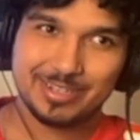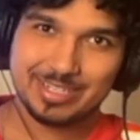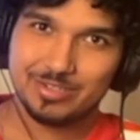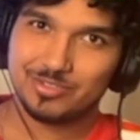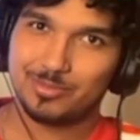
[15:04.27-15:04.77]
out
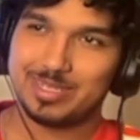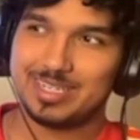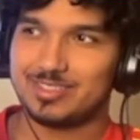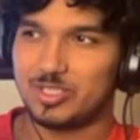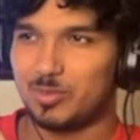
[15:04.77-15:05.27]
Kendrick for being
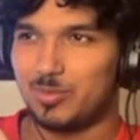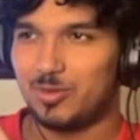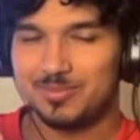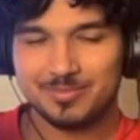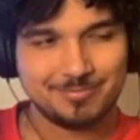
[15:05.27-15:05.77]
at the Super
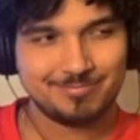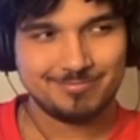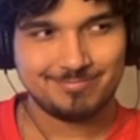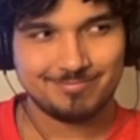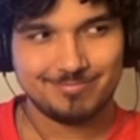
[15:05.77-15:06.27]
Bowl.
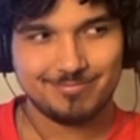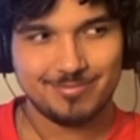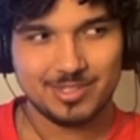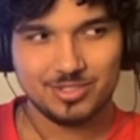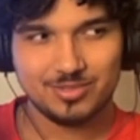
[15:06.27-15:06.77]

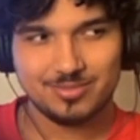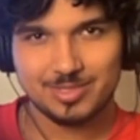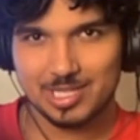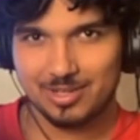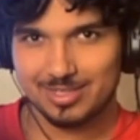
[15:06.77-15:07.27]

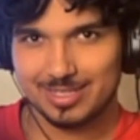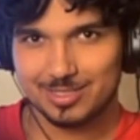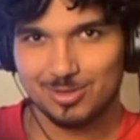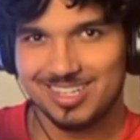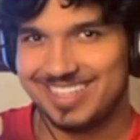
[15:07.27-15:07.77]
See y'all in the
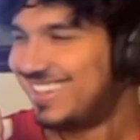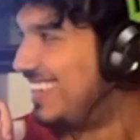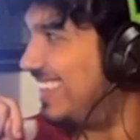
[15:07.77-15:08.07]
next one.